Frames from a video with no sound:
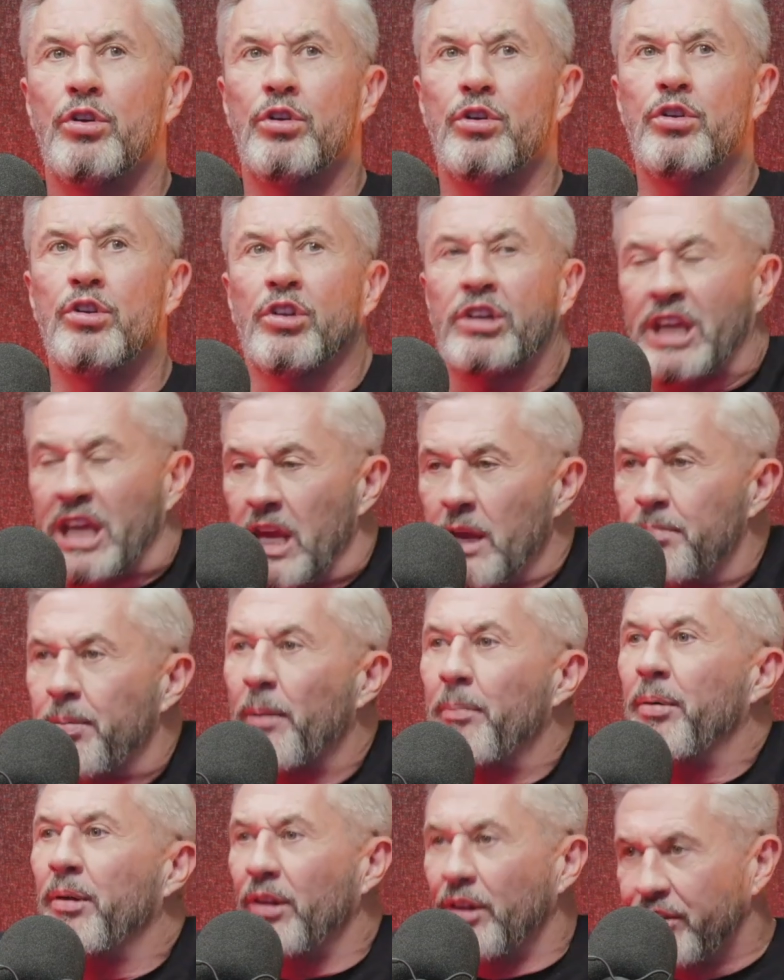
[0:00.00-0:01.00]
you're
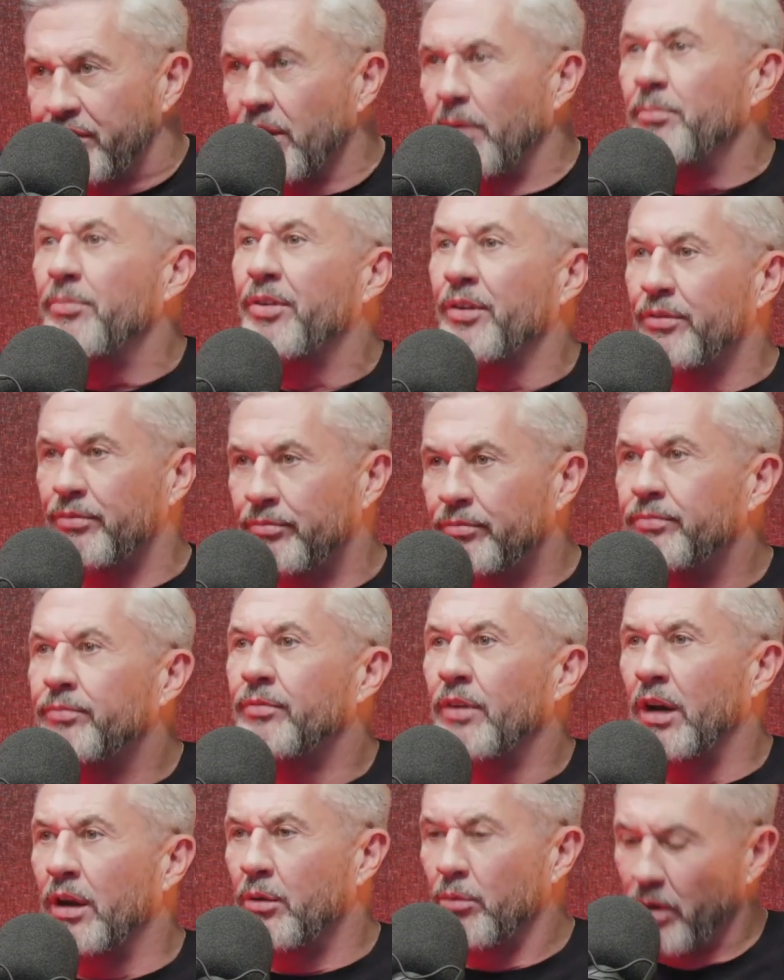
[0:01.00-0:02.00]
capable of something,
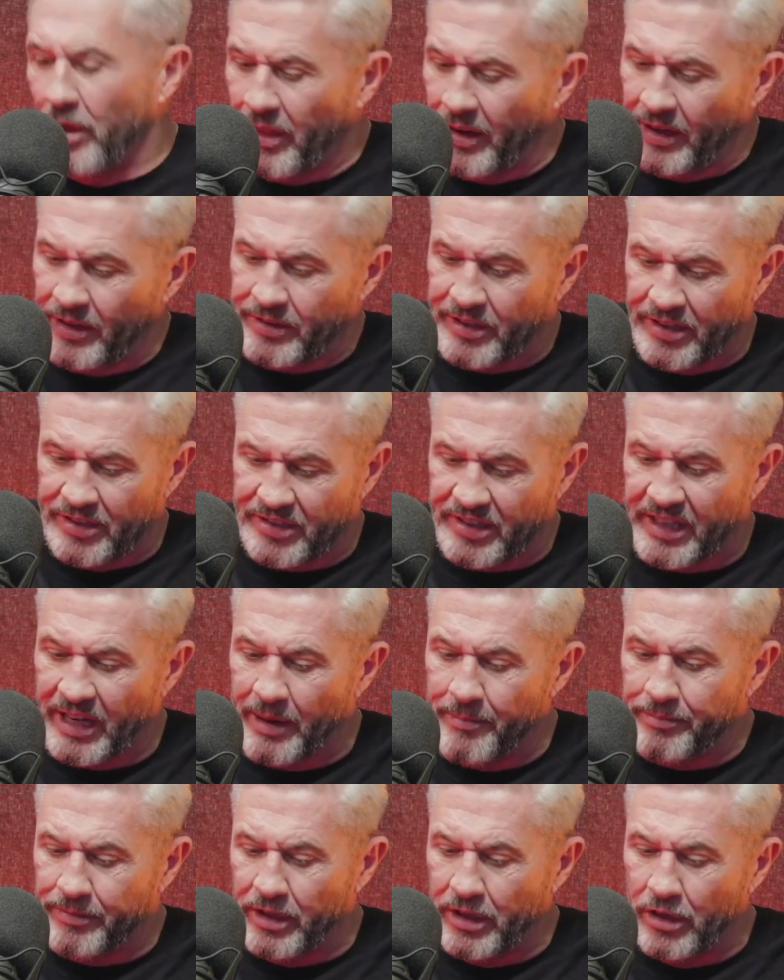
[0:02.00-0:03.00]
right? Whether it's a
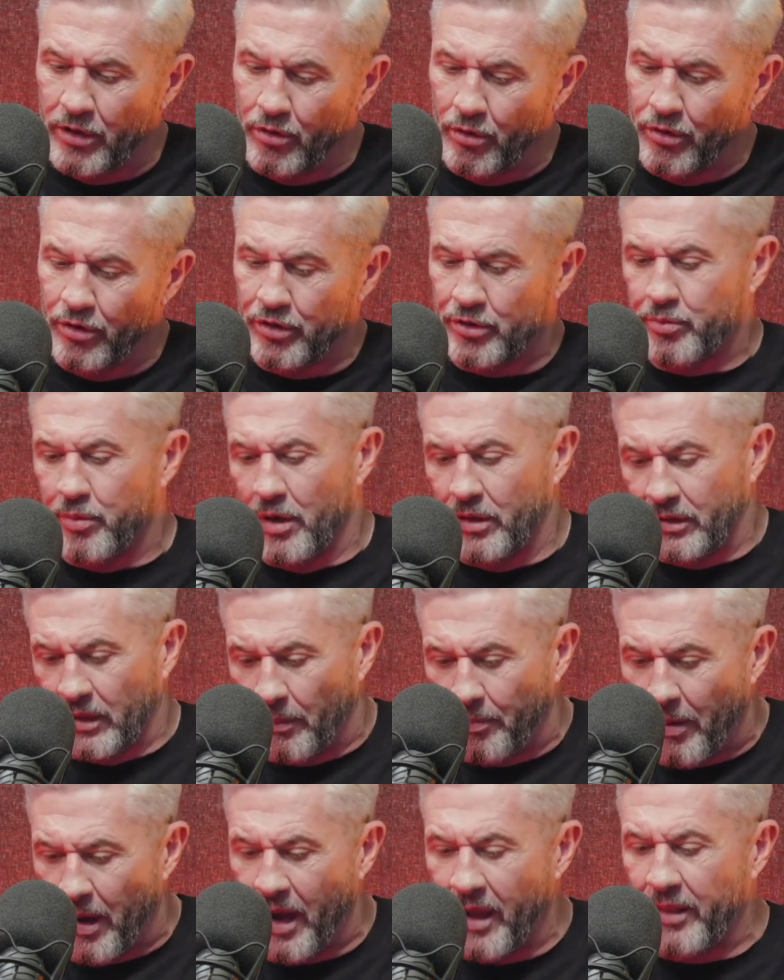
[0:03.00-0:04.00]
script that you know that's worked, a
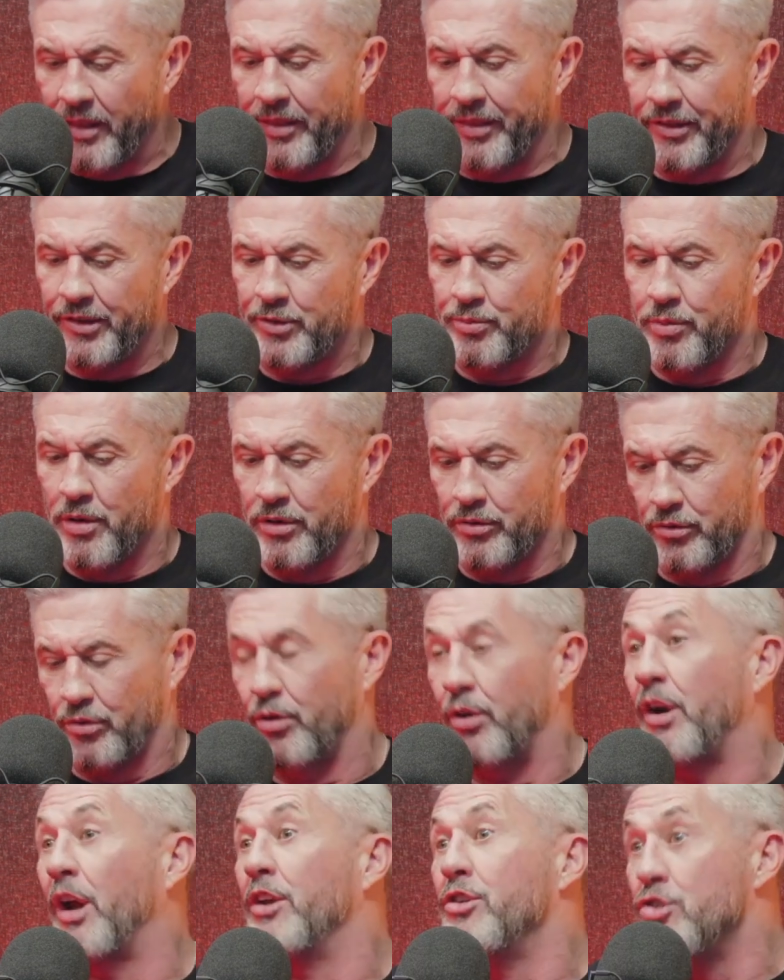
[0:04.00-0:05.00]
pilot that's worked,
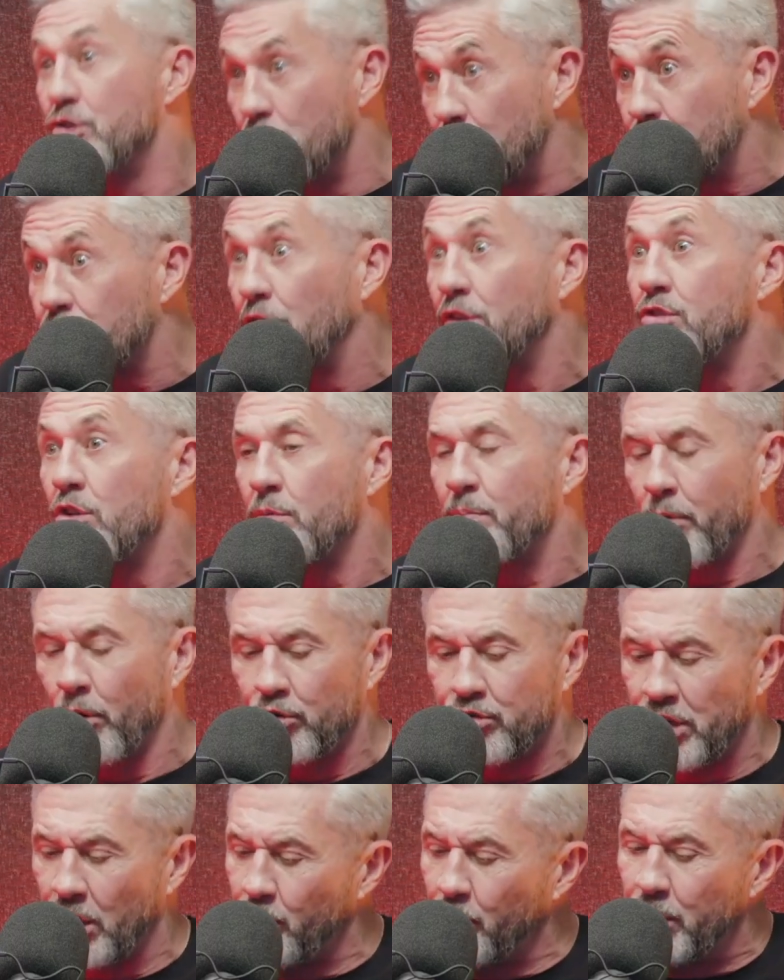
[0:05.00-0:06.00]
or a new
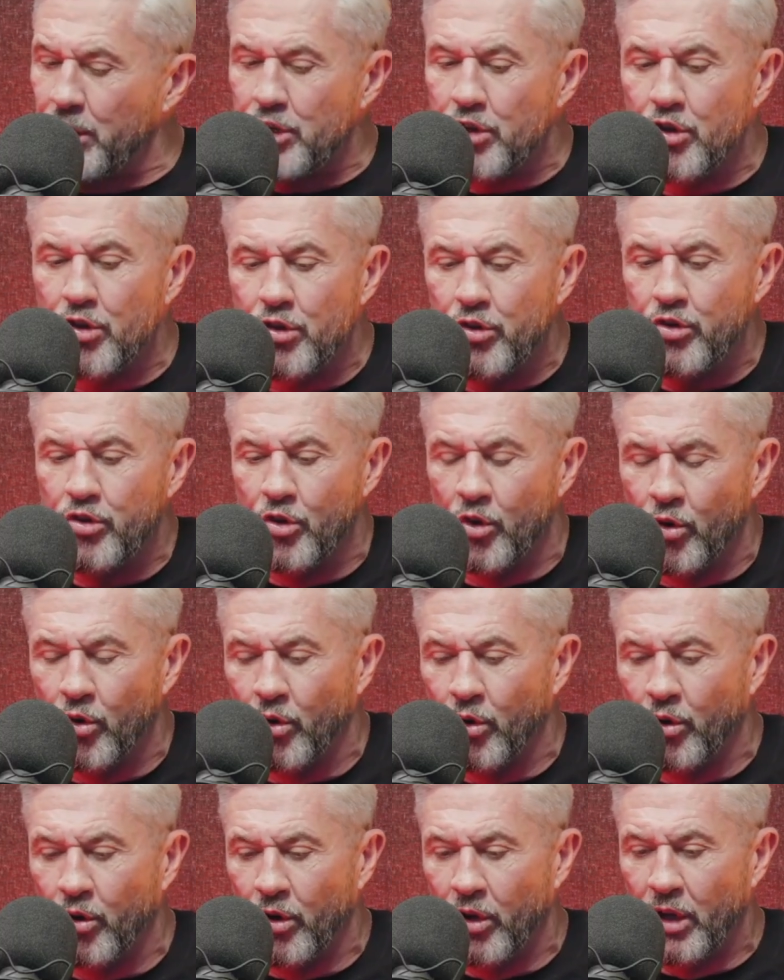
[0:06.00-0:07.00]
project, when you
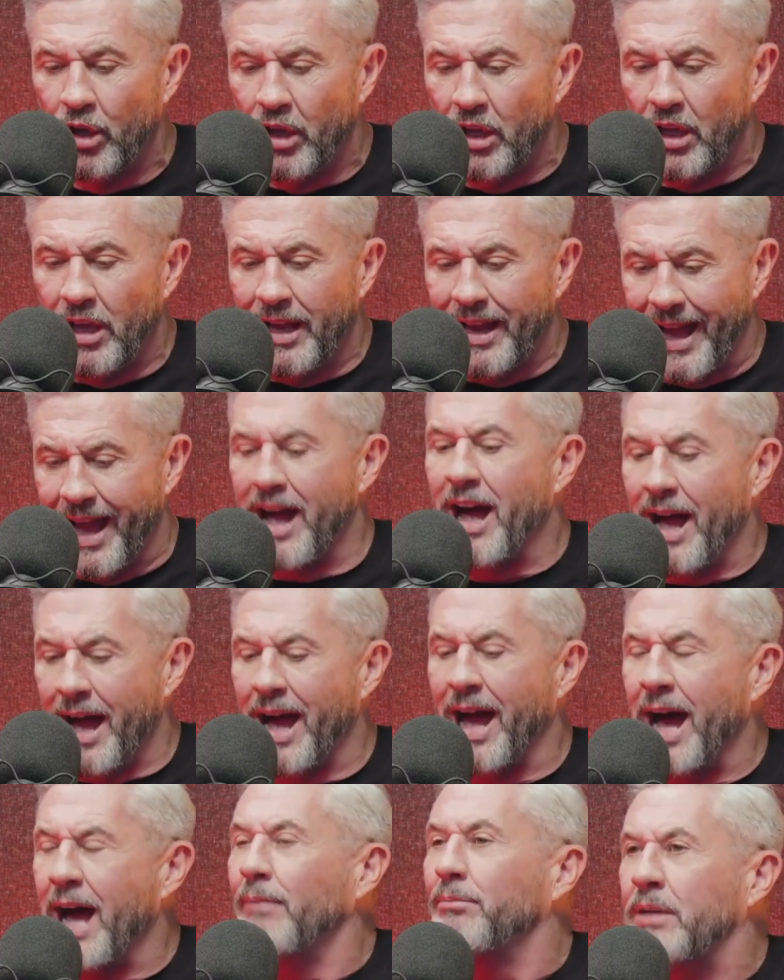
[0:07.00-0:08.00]
know
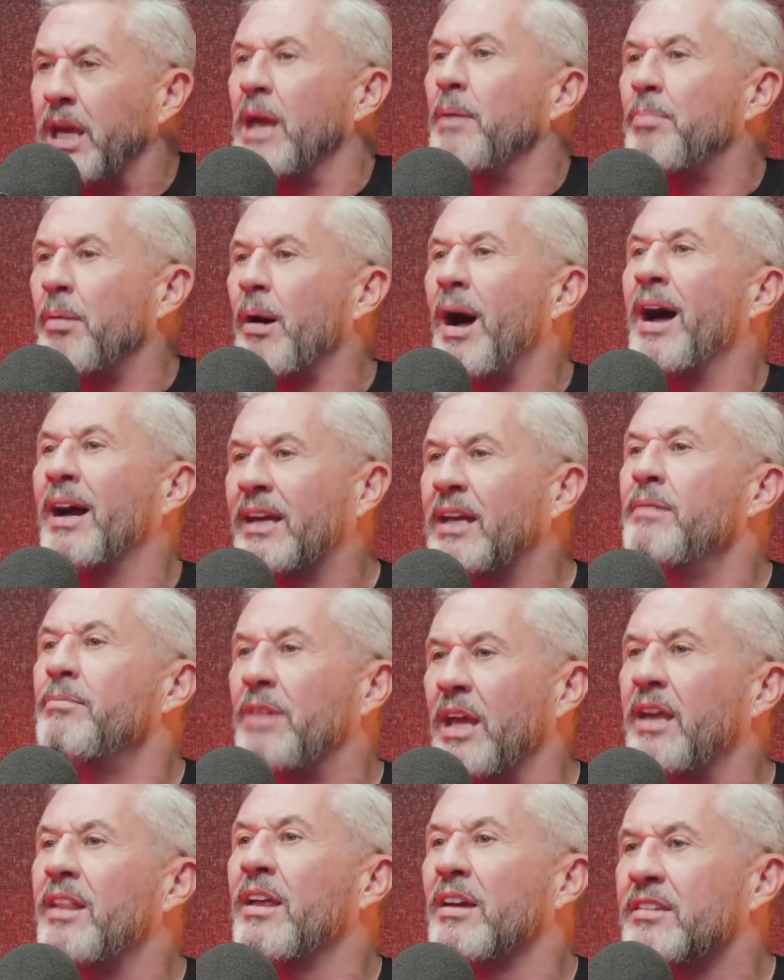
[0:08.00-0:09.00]
I'm capable, I can
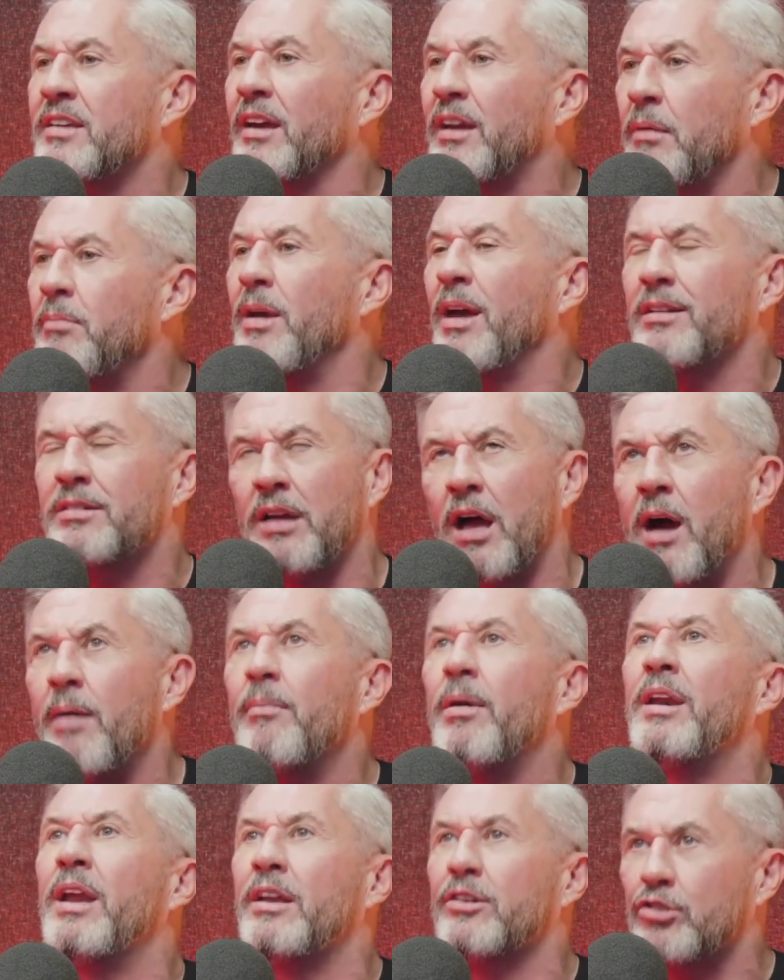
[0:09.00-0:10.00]
do this, I can make this
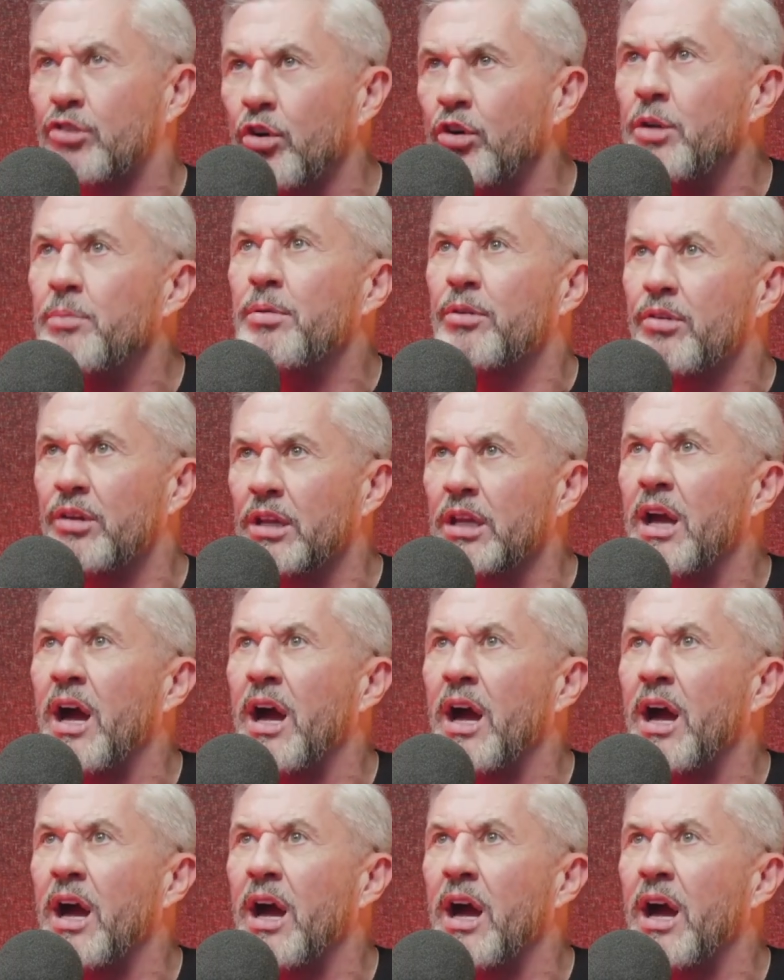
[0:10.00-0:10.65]
happen. It's going to be really